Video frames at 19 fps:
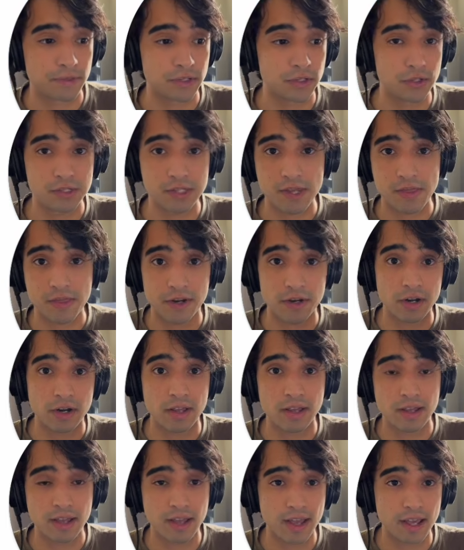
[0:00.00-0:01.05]
using
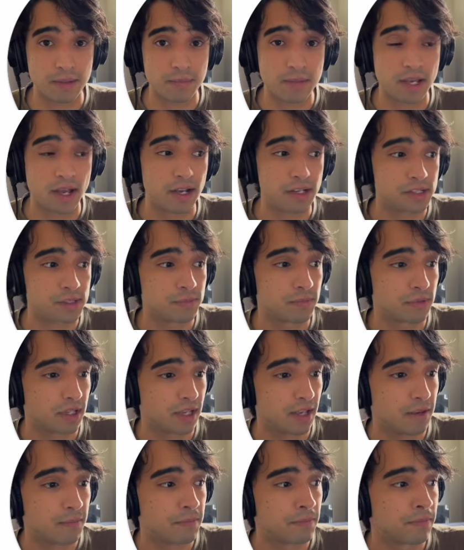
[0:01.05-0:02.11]
their APIs.
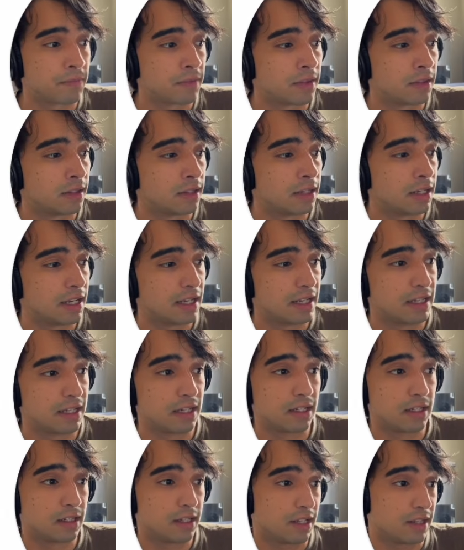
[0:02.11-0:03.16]
Okay,
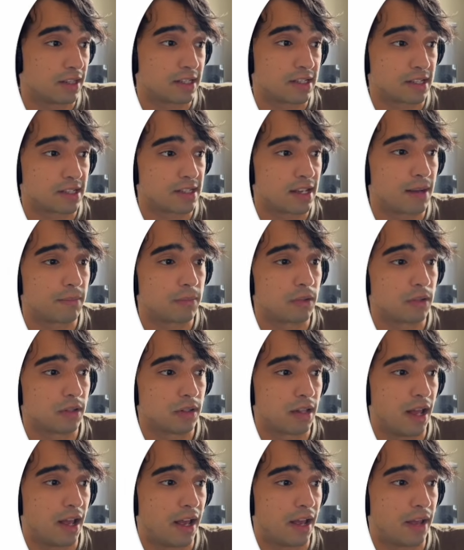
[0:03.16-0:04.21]
here in this
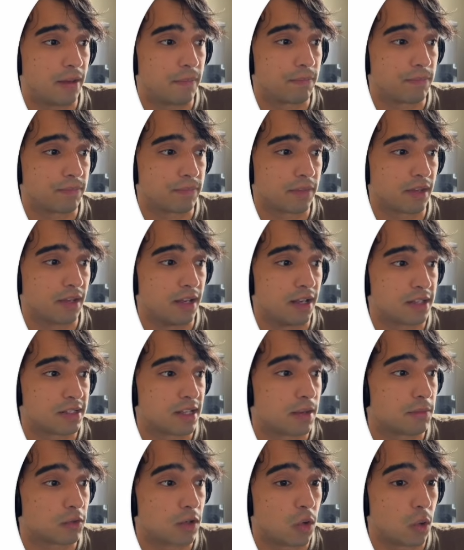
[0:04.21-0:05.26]
example, as
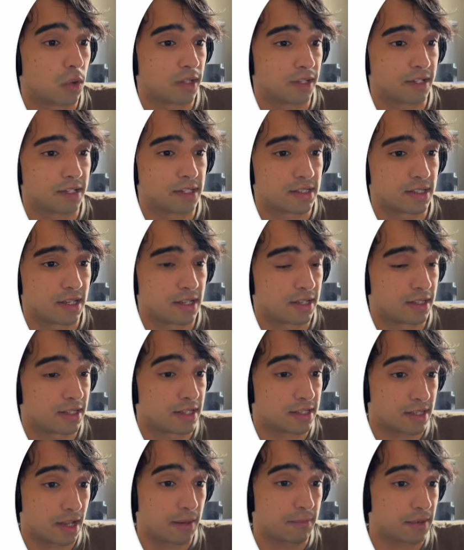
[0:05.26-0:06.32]
I'm recording this the
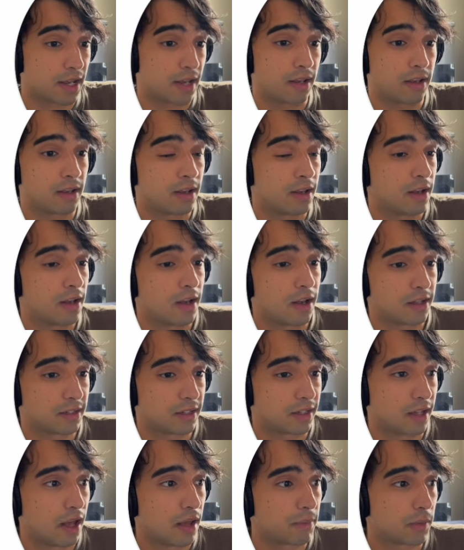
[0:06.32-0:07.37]
same day
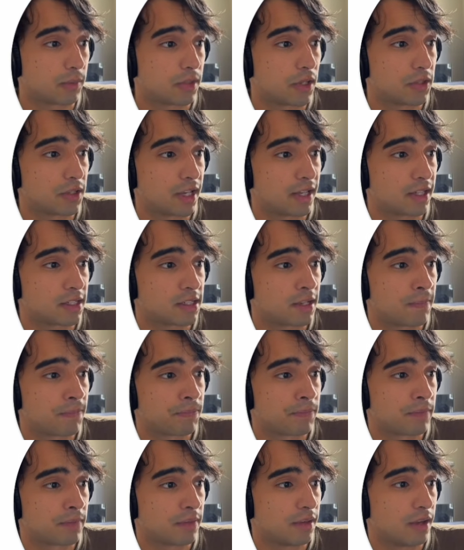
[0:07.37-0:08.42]
that I'm uploading it,
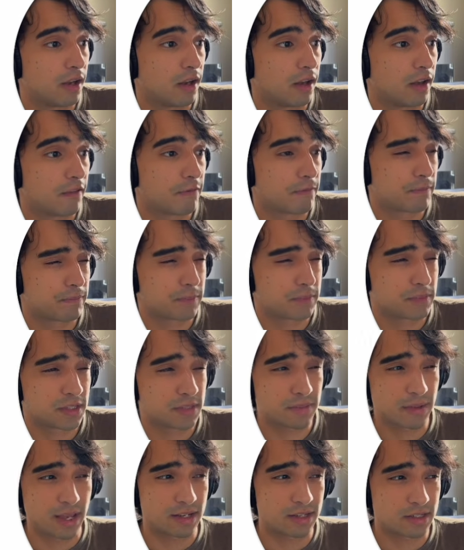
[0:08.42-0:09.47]
I've
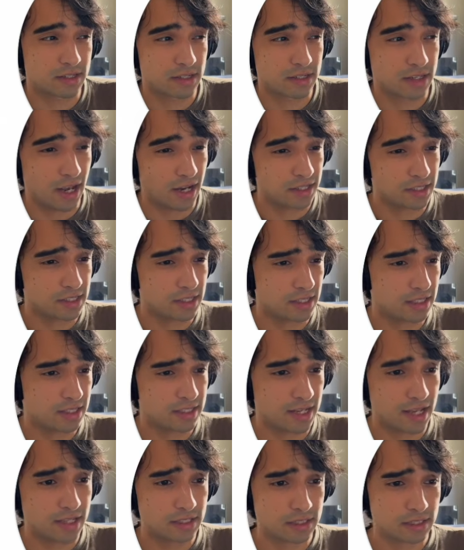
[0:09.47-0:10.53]
spent 90
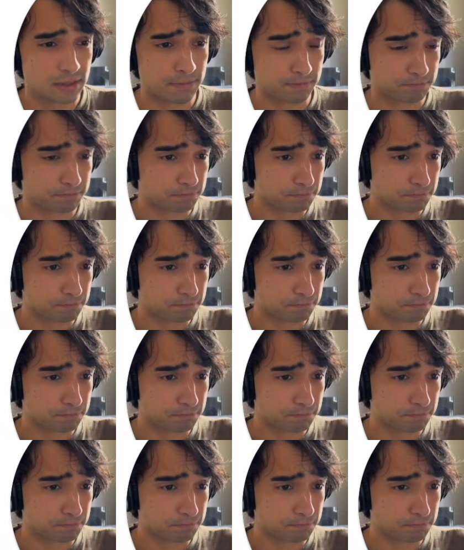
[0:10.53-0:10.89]
cents,